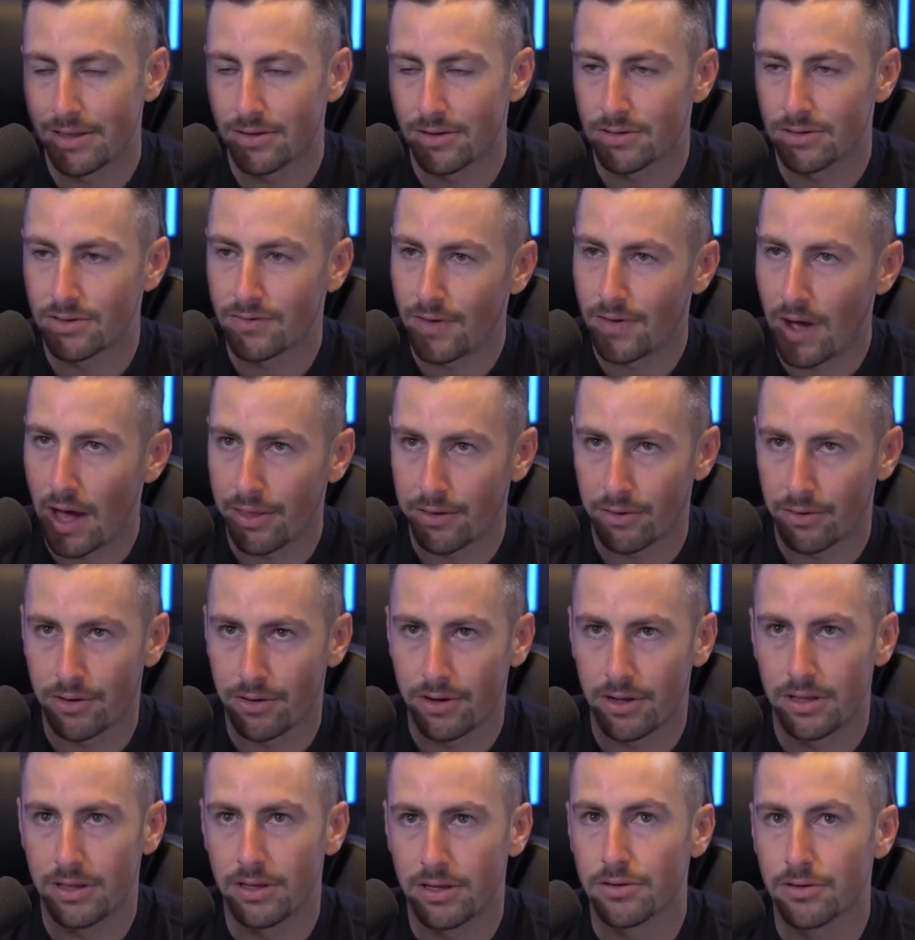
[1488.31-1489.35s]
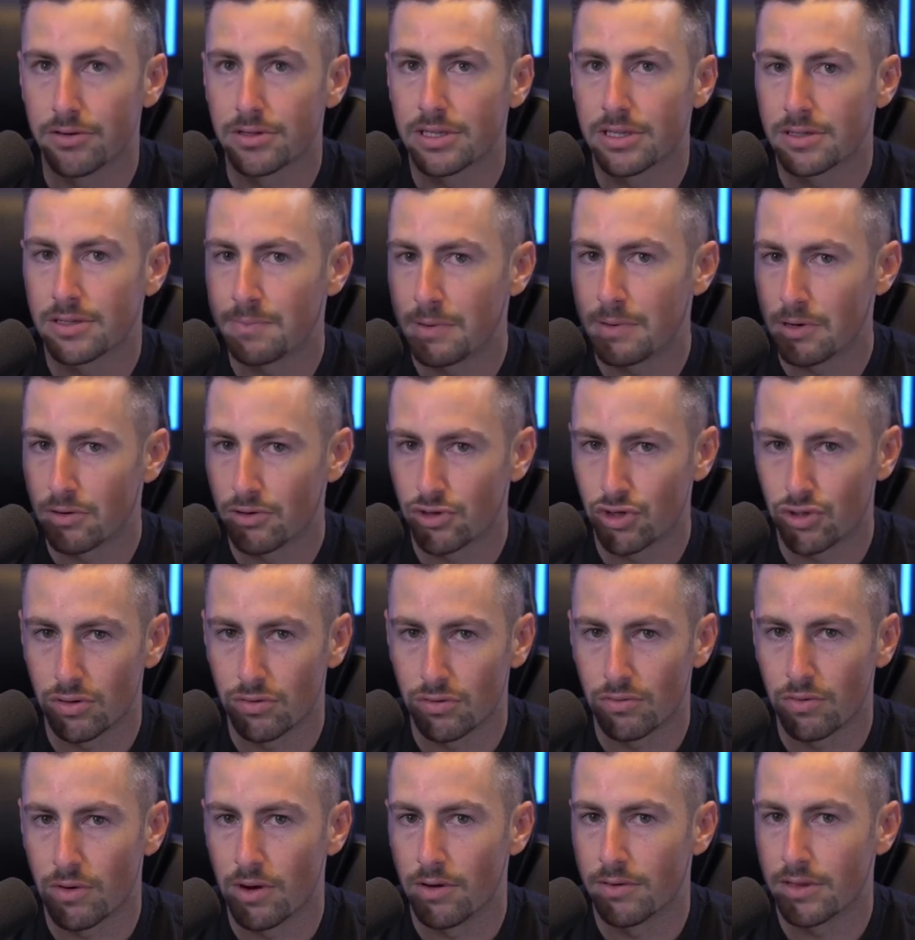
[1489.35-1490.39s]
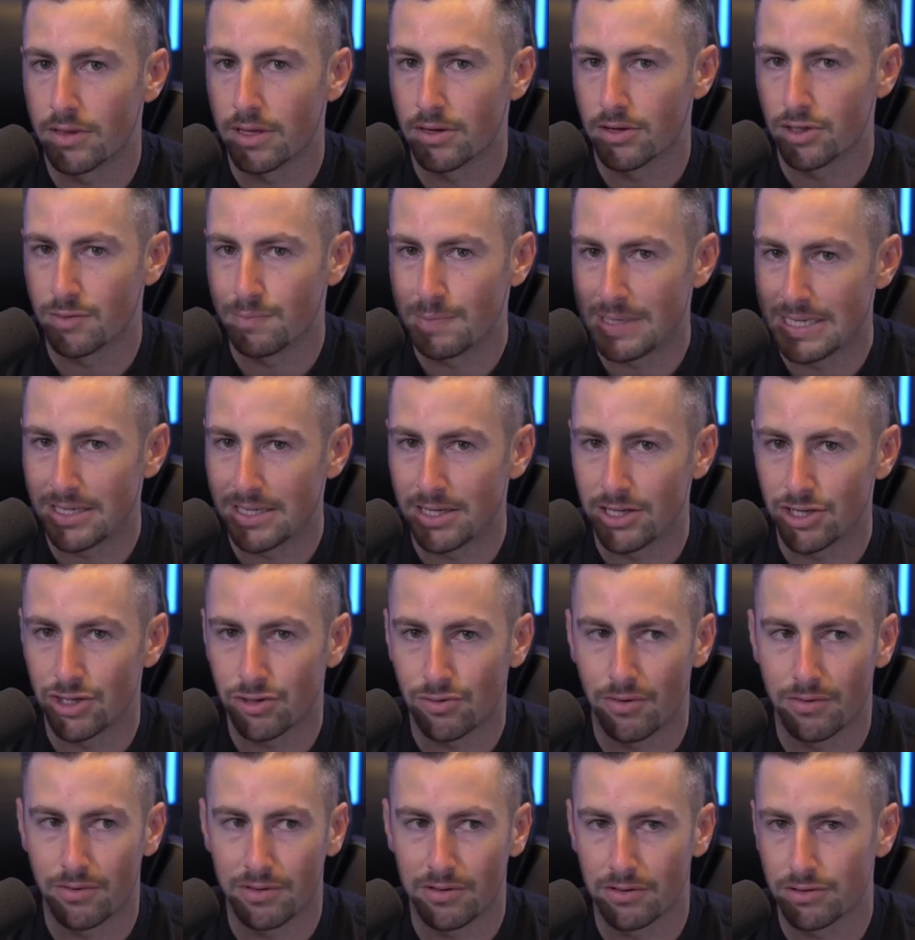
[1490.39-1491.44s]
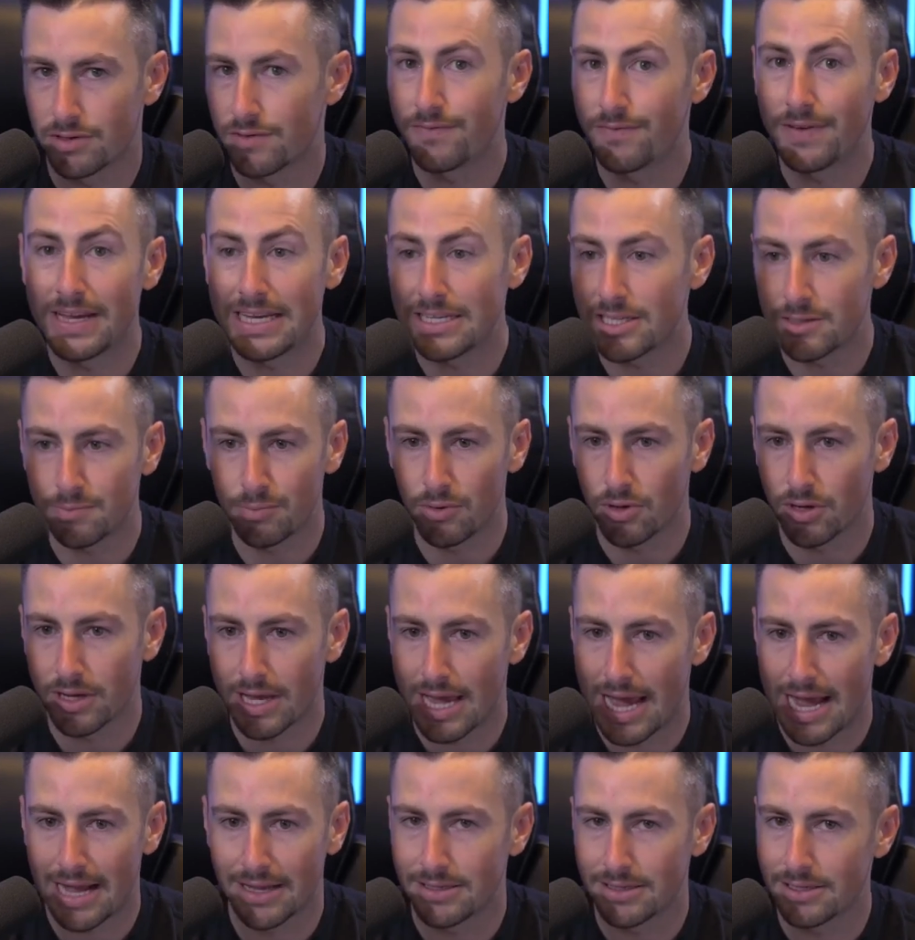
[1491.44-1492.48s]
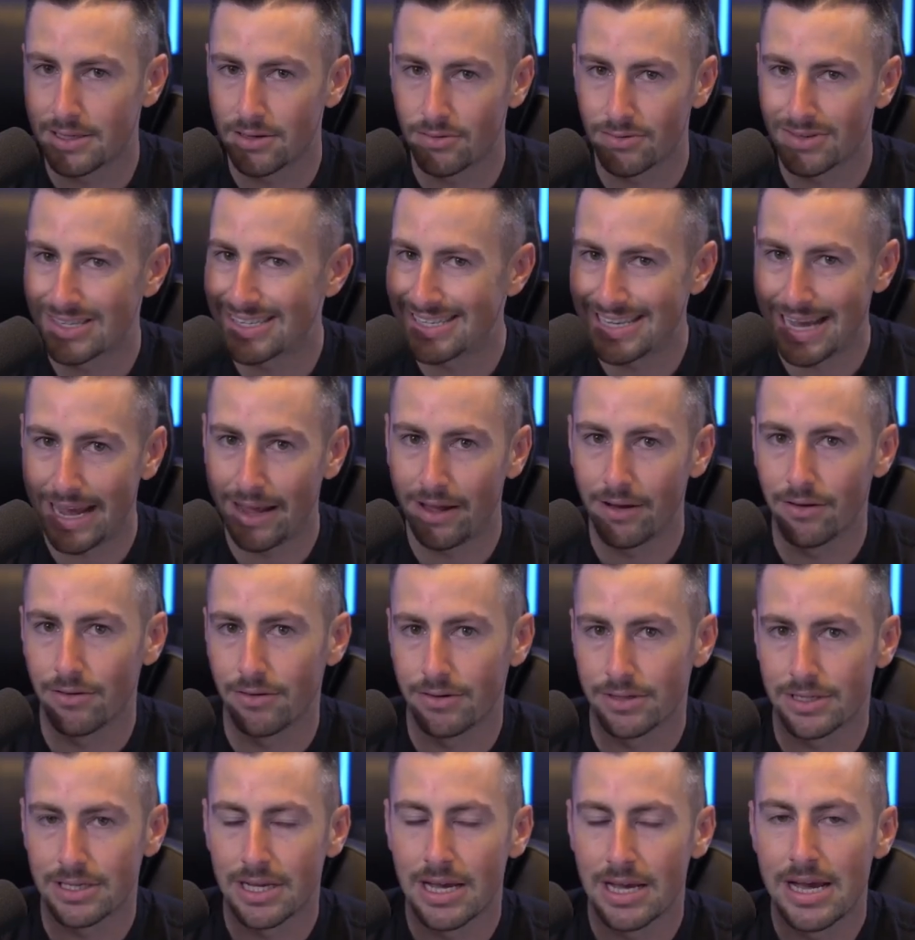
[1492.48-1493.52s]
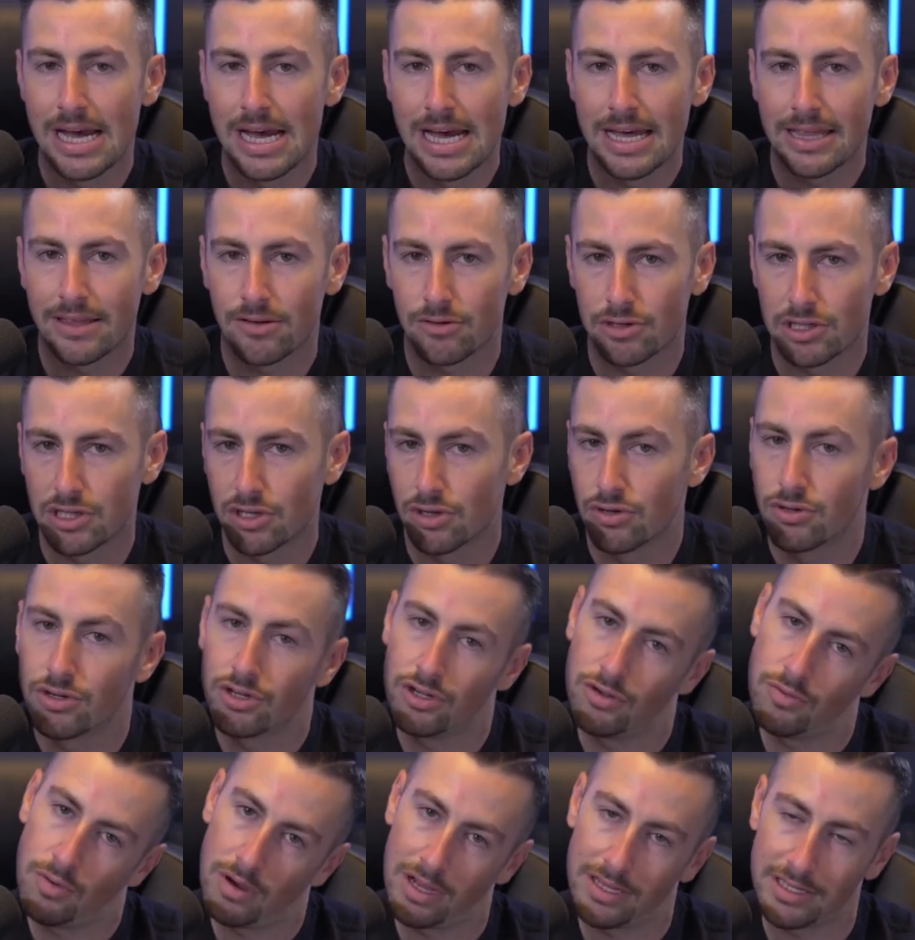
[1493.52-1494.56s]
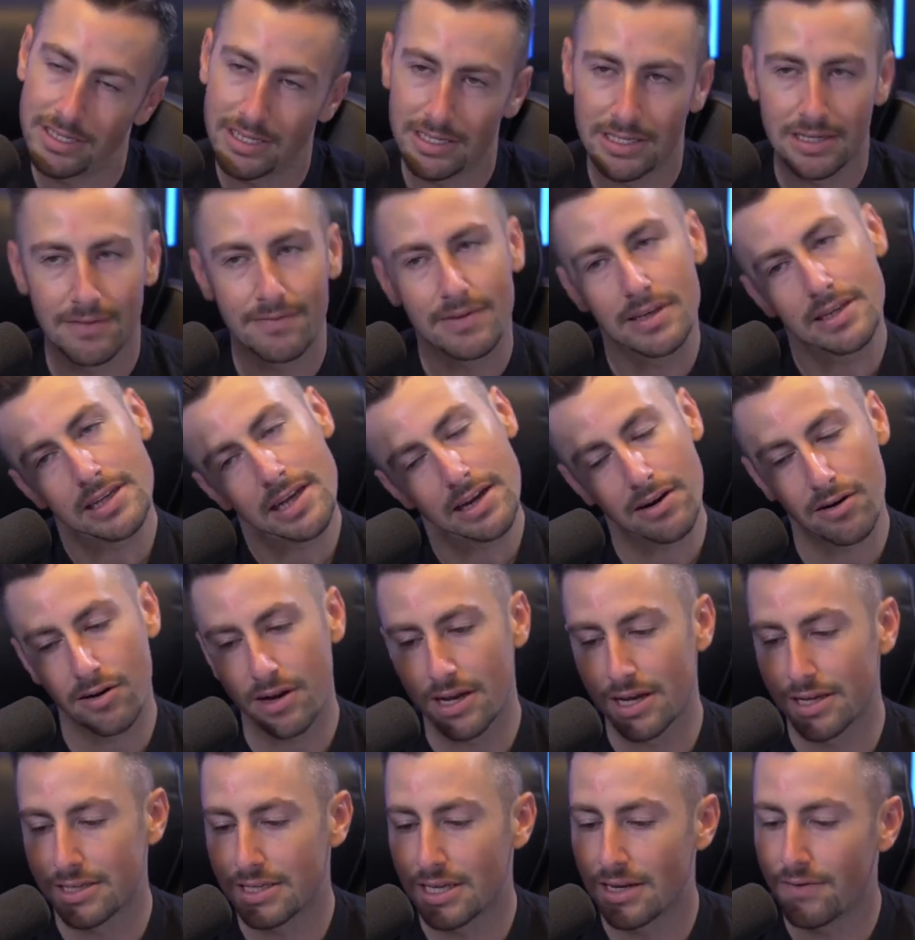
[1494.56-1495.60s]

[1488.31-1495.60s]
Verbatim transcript: There's fatherhood, there's spiritual growth, there's business growth, there's Facebook ads, there's sales, there's little nuances of these areas.